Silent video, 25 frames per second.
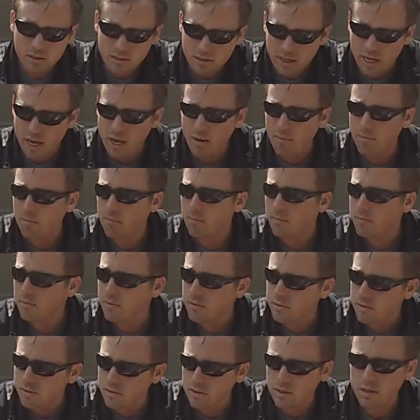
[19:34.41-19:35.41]
tap,
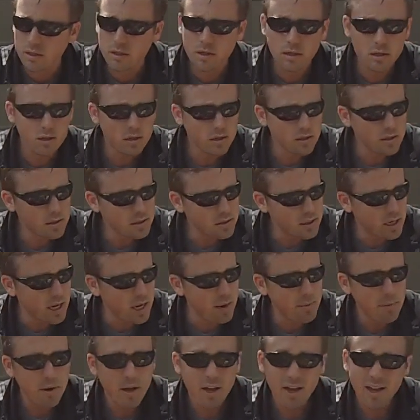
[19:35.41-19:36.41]
sit,
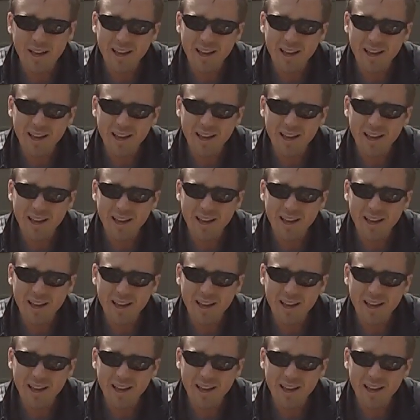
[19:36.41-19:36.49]
tap.